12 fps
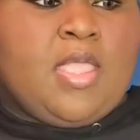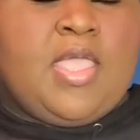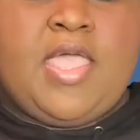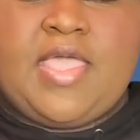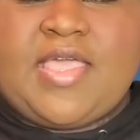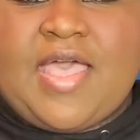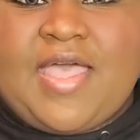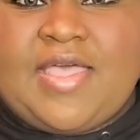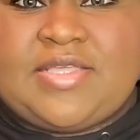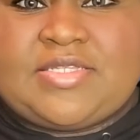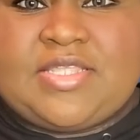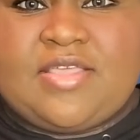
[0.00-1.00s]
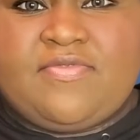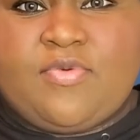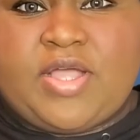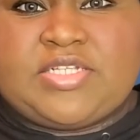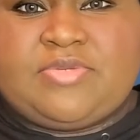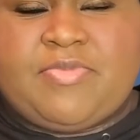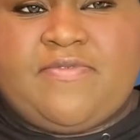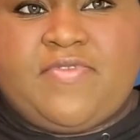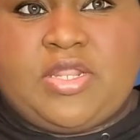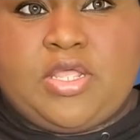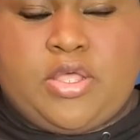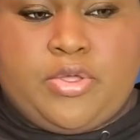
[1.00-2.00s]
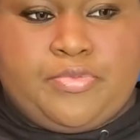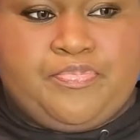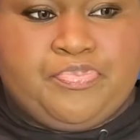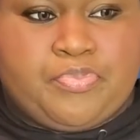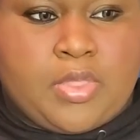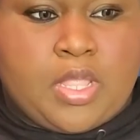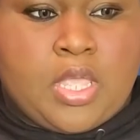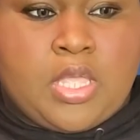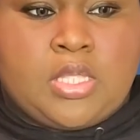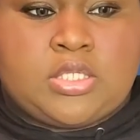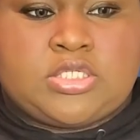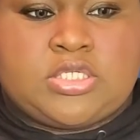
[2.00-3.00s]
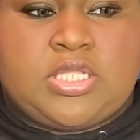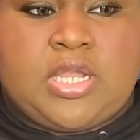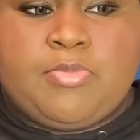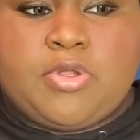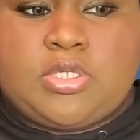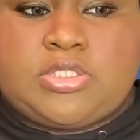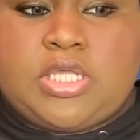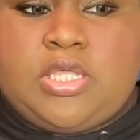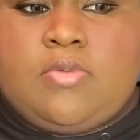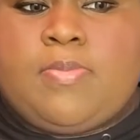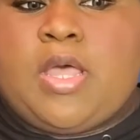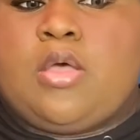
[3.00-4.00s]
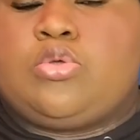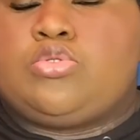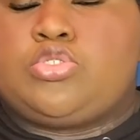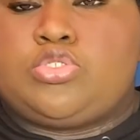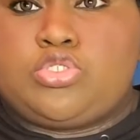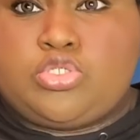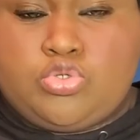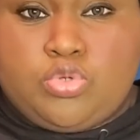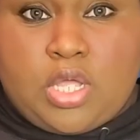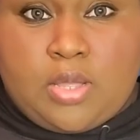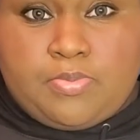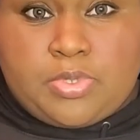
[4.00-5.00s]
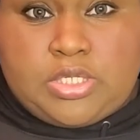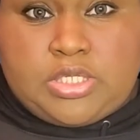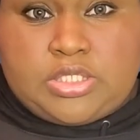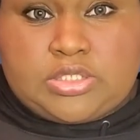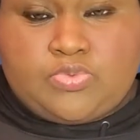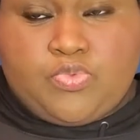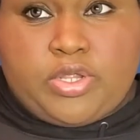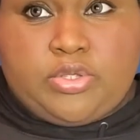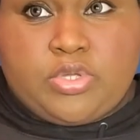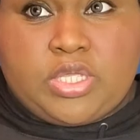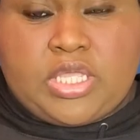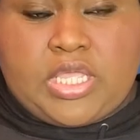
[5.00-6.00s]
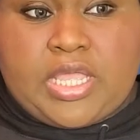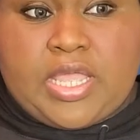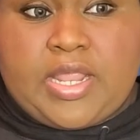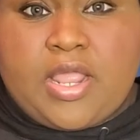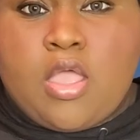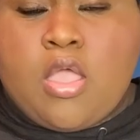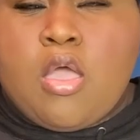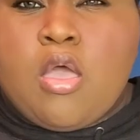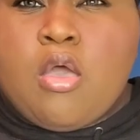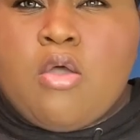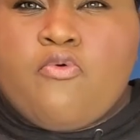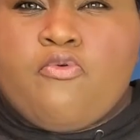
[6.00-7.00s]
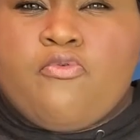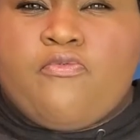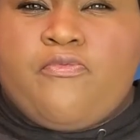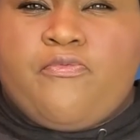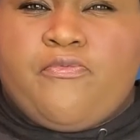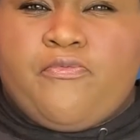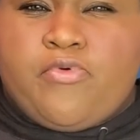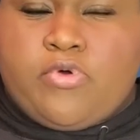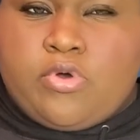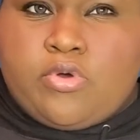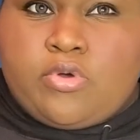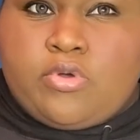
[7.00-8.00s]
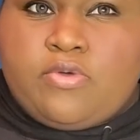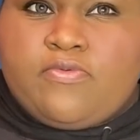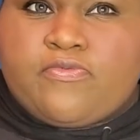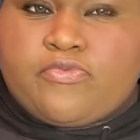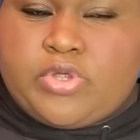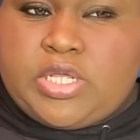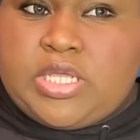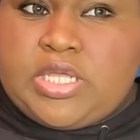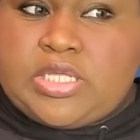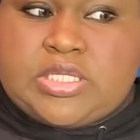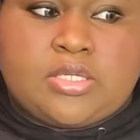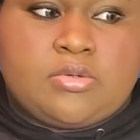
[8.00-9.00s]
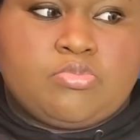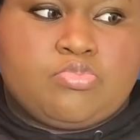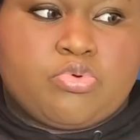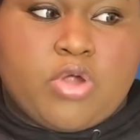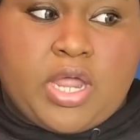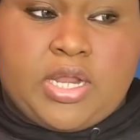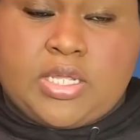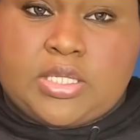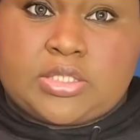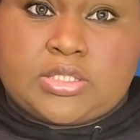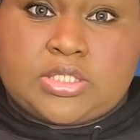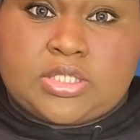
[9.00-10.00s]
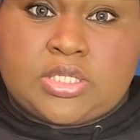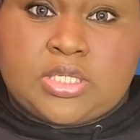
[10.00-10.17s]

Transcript: Hey guys, thanks for watching my video. So today I'm going to tell you about two companies where you can get full free products